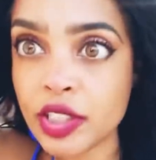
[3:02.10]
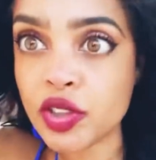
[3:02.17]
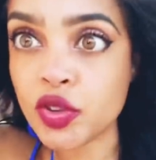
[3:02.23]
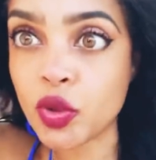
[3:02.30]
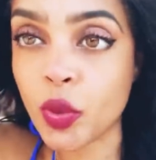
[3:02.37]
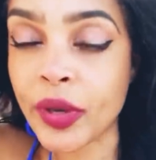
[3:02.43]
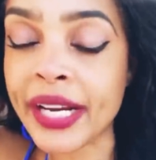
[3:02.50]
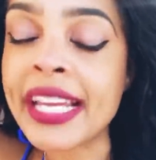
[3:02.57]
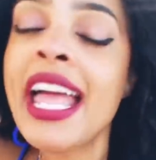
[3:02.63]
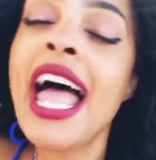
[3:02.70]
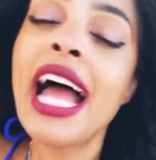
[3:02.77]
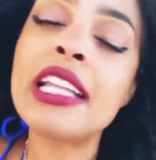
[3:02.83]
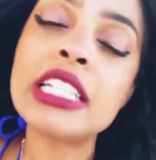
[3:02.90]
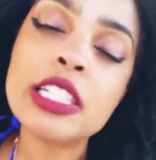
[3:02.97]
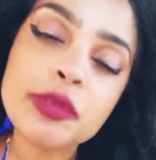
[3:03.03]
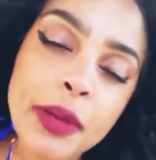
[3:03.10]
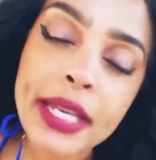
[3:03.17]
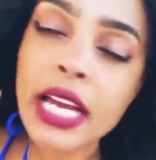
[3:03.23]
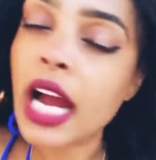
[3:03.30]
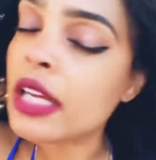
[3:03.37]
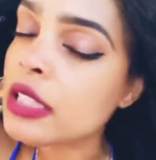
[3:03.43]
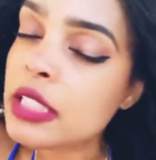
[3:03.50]
a story, and that's why
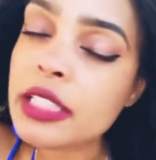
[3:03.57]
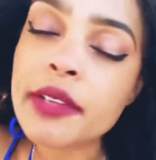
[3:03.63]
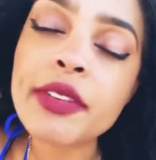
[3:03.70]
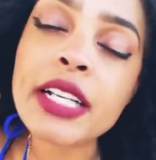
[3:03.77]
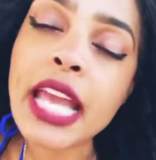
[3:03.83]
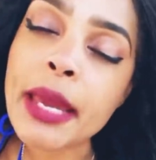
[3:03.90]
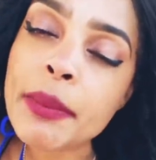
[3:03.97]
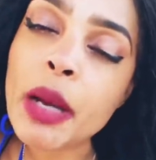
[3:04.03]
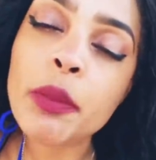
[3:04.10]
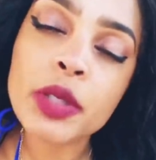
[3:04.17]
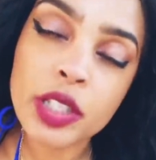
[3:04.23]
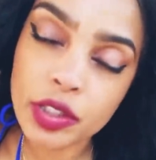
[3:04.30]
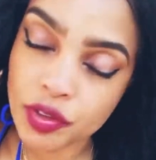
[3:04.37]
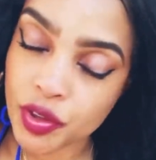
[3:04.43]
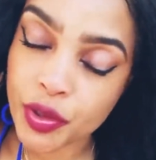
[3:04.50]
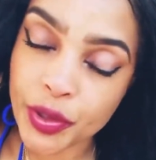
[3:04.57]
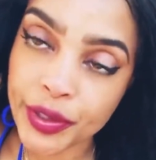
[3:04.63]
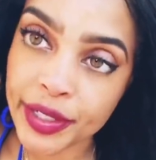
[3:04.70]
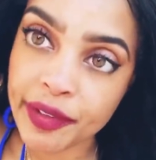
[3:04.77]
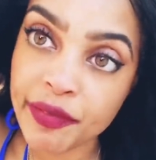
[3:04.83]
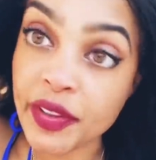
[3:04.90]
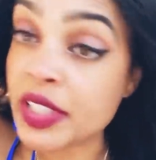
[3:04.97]
Kylie never came up with the
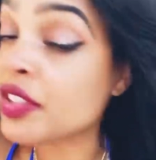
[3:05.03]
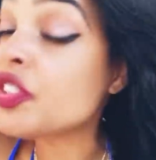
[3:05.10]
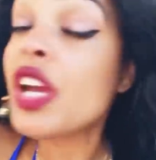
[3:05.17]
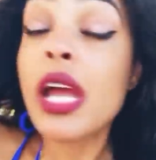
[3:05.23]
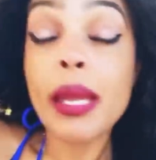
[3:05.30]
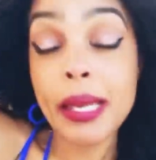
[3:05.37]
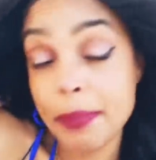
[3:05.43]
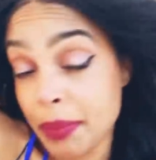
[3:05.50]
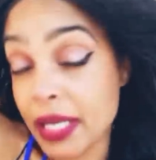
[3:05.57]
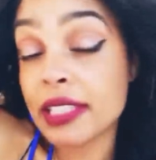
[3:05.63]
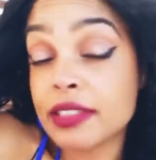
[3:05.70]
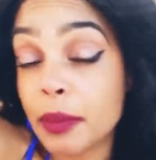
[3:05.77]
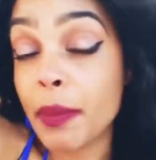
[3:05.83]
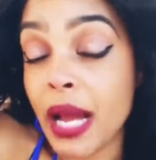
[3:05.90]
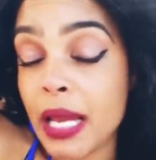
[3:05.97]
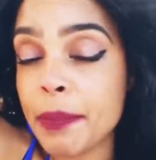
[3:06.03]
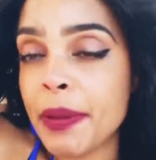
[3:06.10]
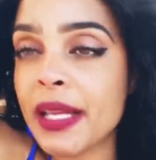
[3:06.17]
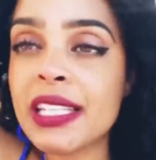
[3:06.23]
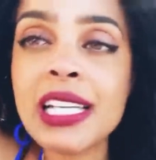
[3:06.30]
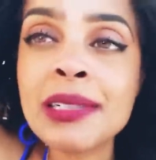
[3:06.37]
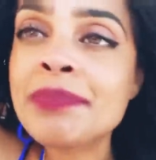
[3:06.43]
security footage. And because, in my
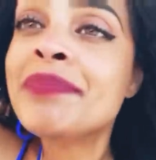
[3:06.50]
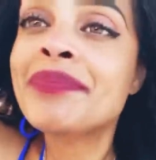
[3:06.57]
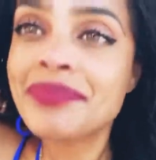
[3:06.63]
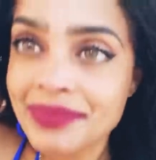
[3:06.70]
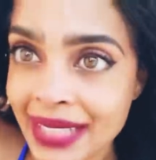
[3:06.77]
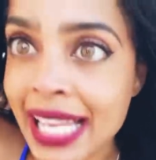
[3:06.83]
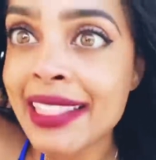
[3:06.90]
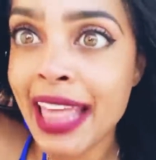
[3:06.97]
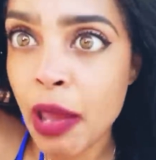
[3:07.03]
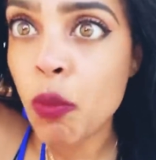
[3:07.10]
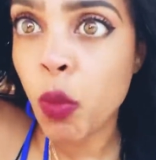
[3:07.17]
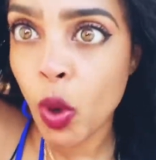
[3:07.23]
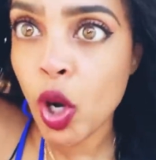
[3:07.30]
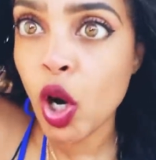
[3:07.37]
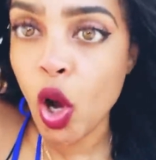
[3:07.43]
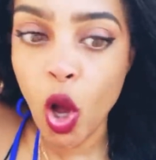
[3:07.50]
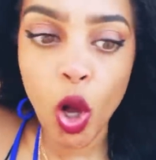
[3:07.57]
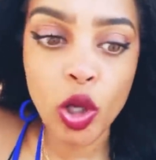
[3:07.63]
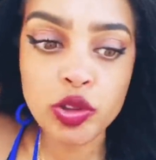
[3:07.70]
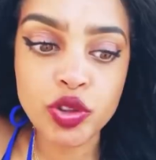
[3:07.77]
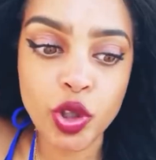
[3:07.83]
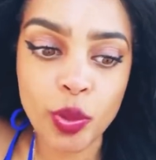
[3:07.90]
opinion, eh, they were
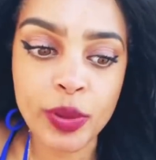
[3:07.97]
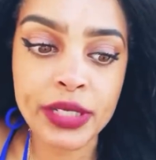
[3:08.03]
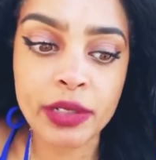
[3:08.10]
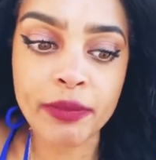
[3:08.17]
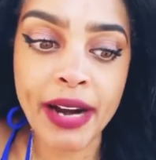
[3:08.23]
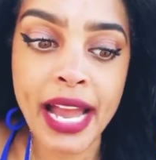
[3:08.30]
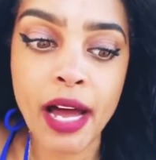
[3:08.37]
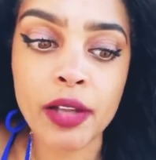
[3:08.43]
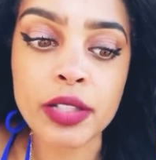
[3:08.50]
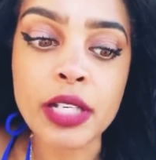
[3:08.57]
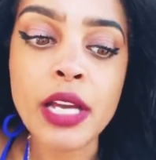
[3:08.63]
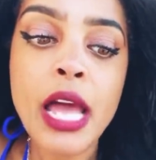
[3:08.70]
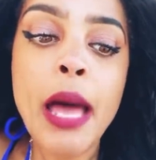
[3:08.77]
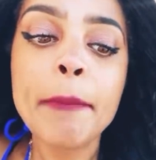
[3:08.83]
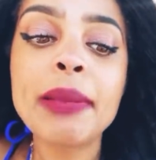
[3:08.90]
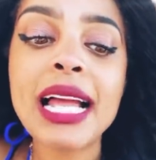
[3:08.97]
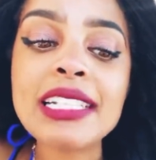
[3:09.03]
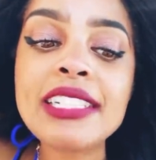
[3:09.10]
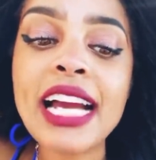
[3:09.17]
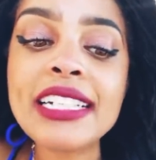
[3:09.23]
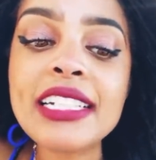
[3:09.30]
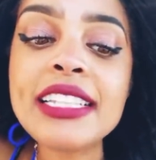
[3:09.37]
all joking around. Blac
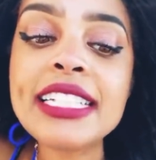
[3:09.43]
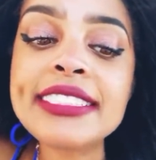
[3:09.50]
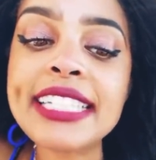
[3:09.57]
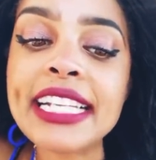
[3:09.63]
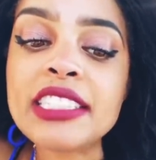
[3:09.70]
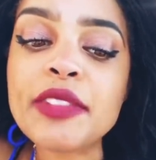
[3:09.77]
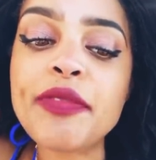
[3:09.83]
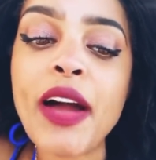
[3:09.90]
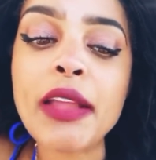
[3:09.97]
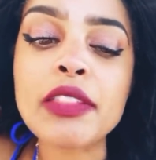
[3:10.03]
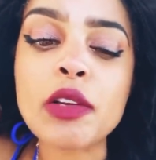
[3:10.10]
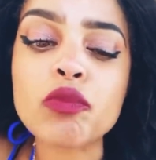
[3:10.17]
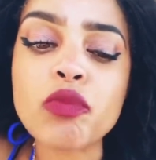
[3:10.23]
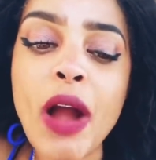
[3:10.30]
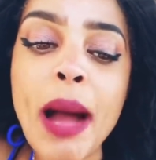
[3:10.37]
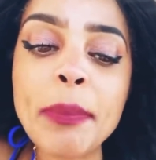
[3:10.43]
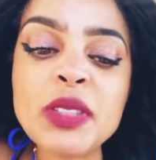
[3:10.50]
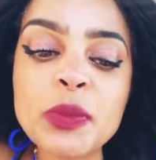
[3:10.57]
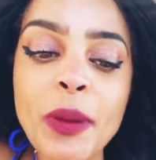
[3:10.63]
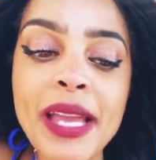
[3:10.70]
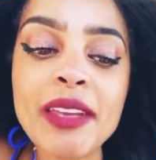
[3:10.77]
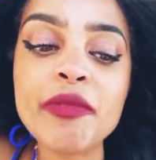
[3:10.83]
Chyna then testified that Rob
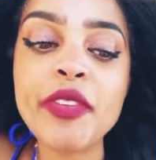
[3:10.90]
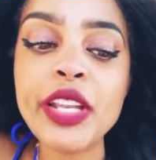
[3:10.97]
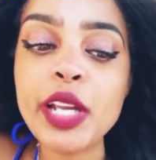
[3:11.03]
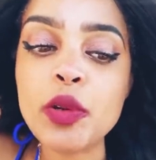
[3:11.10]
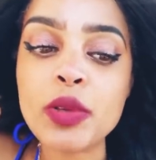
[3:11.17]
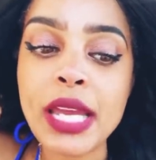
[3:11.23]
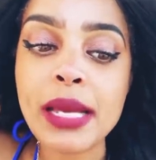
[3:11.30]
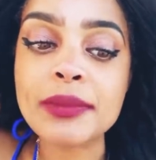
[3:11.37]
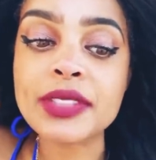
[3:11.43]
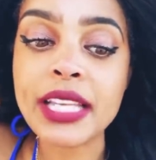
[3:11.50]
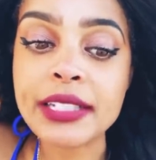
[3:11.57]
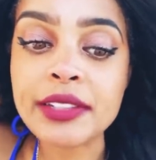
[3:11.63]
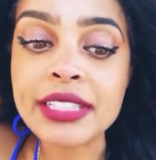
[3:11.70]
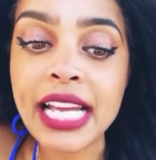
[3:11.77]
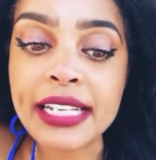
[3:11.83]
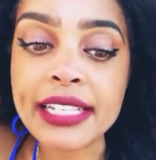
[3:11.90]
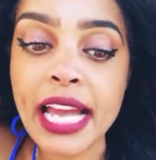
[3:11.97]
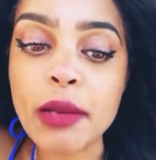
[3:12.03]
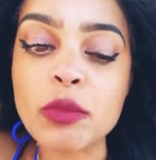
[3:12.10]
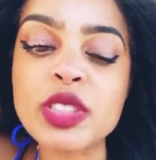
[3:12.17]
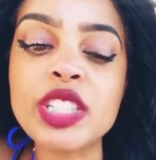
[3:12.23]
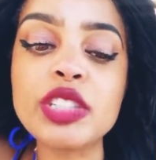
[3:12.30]
was playing video games later that
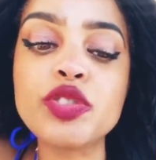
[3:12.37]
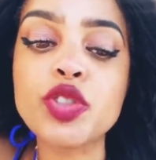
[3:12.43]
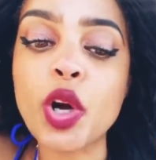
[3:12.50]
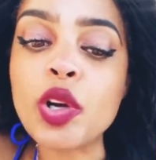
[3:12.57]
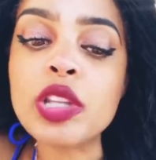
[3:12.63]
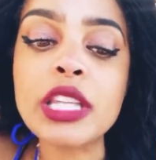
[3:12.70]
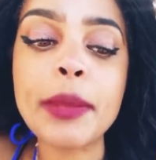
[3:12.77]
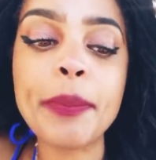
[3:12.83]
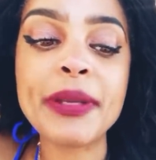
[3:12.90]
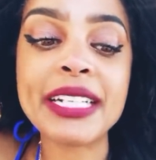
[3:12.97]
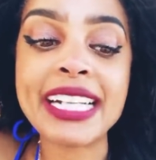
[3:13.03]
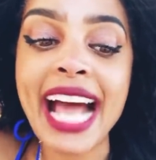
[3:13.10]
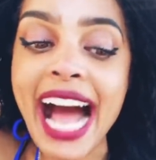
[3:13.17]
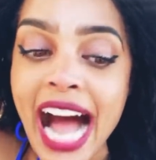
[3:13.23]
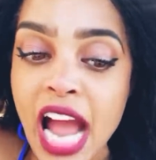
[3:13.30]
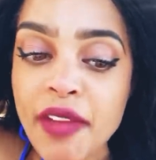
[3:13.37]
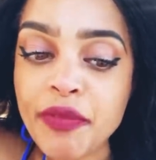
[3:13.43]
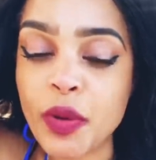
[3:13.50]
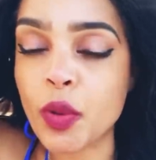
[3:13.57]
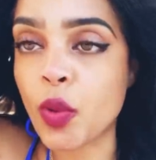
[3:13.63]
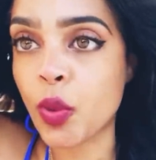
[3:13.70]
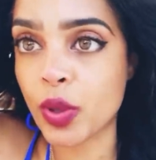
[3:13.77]
night when she jokingly put an
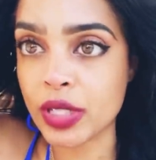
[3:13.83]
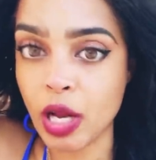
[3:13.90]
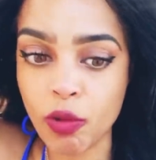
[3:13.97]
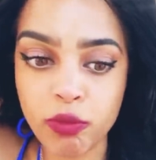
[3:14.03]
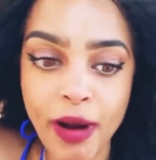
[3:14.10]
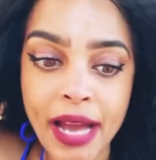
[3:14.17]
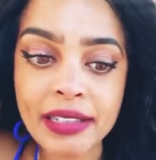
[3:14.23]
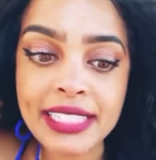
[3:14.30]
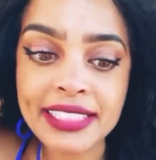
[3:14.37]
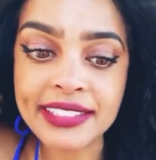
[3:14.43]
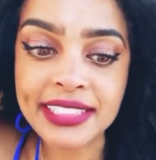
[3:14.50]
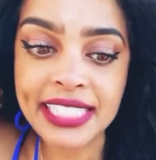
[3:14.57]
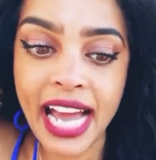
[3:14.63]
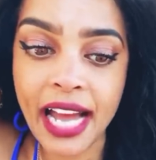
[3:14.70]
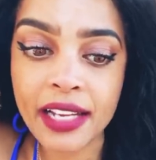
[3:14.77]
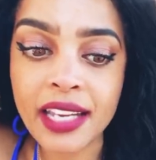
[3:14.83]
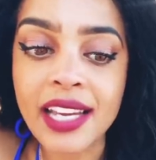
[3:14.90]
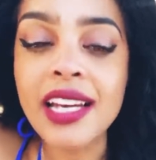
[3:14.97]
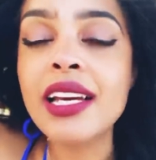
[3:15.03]
iPhone cord around his neck.